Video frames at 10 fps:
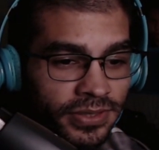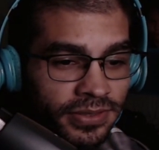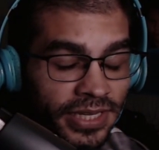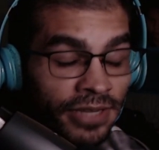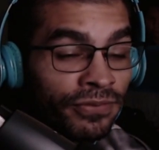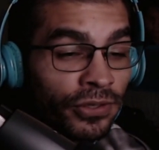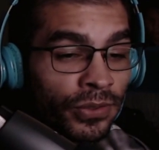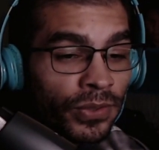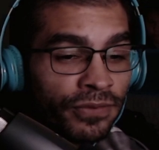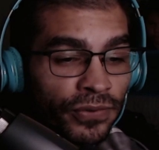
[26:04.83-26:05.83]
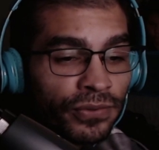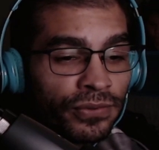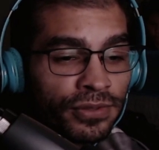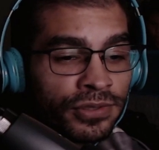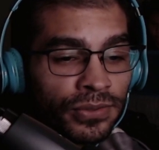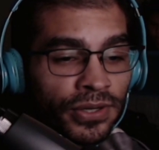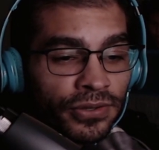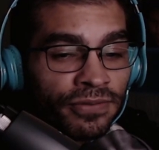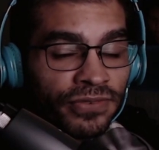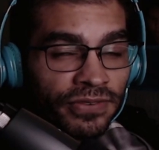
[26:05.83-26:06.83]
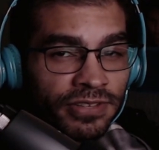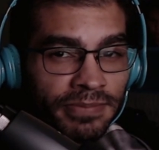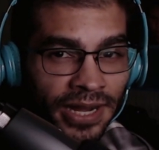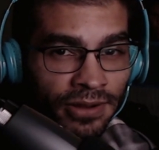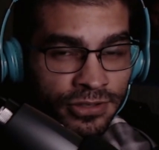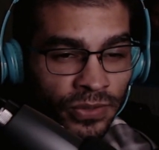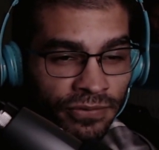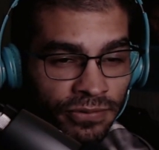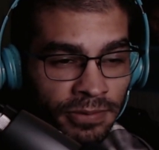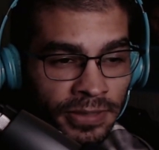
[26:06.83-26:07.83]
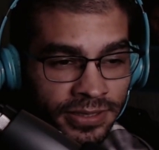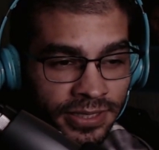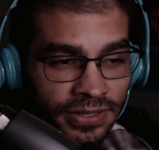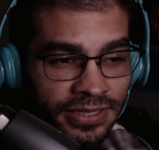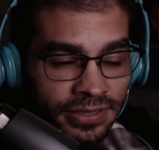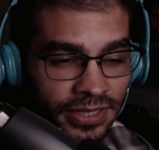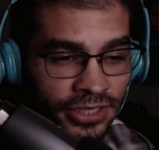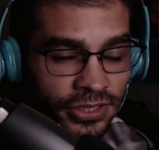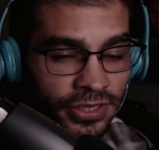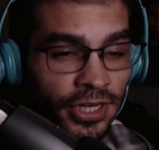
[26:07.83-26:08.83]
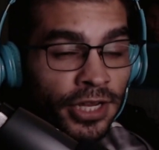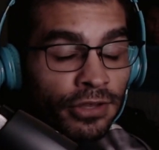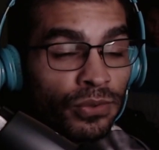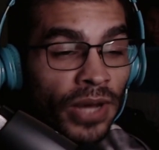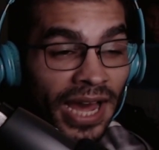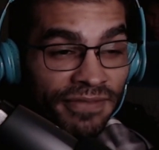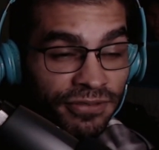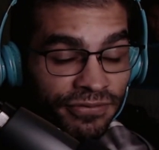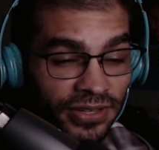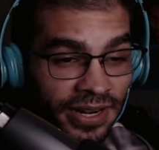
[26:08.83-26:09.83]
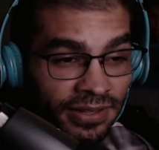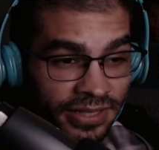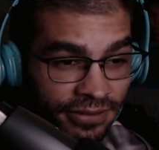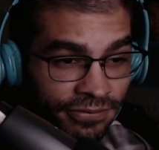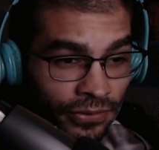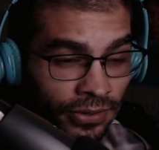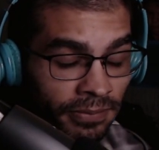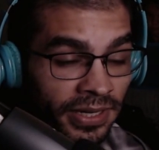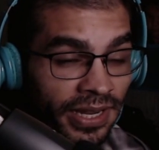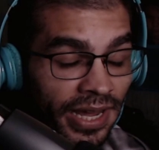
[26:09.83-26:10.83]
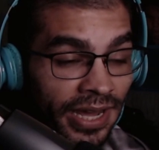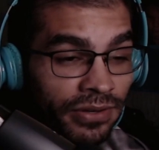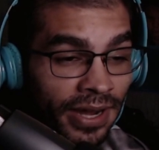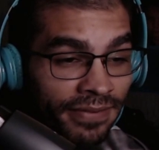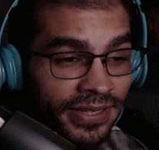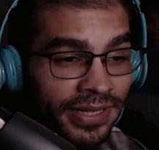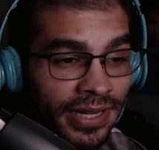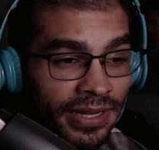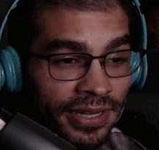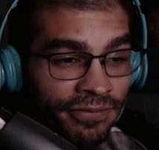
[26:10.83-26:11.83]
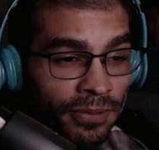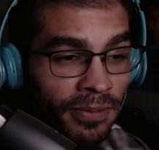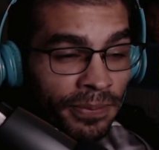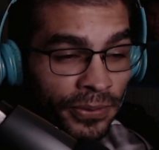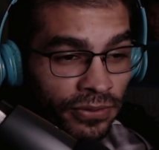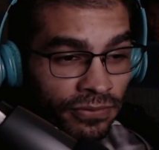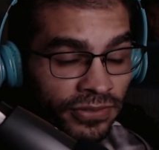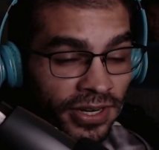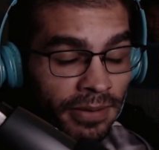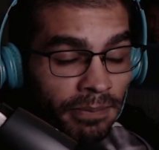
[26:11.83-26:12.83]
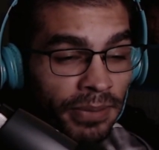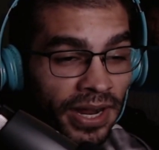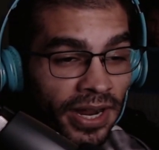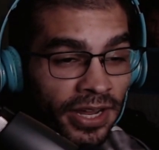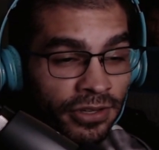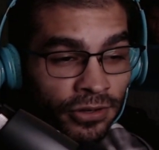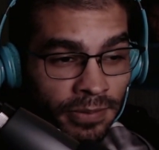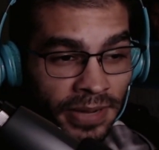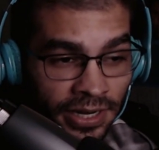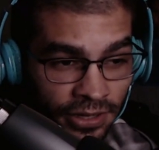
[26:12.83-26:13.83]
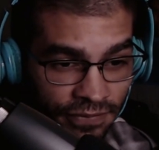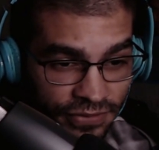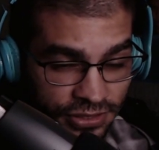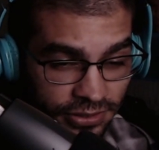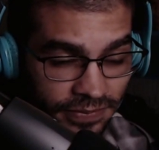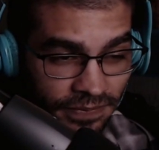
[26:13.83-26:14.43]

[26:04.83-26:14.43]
If you're going further than 250 miles away from the military installation, you have to fill out a leave form and you have to get that leave form approved by your commanding officer.